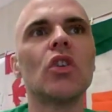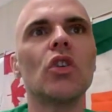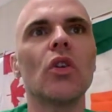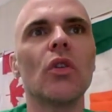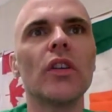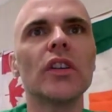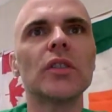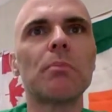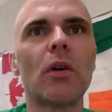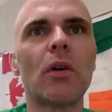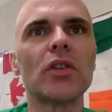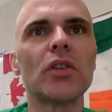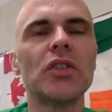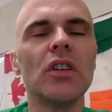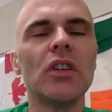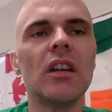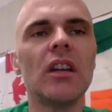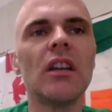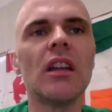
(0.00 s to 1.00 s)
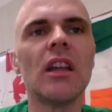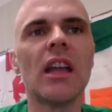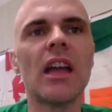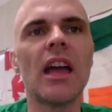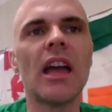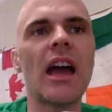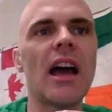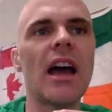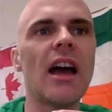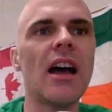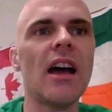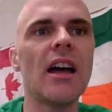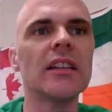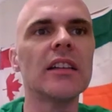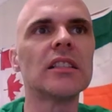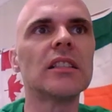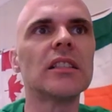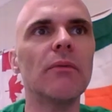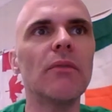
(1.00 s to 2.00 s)
This person
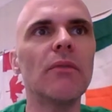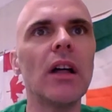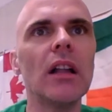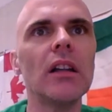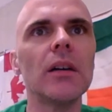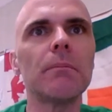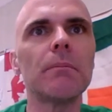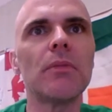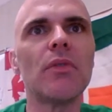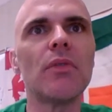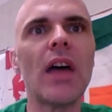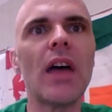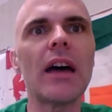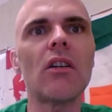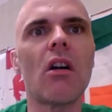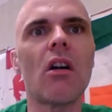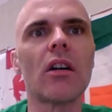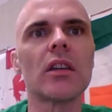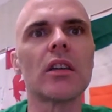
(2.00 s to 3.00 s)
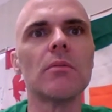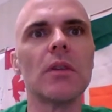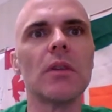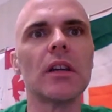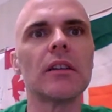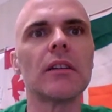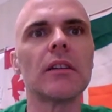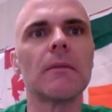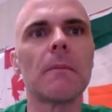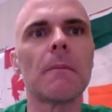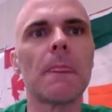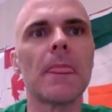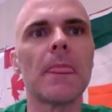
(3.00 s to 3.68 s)
has developed that argument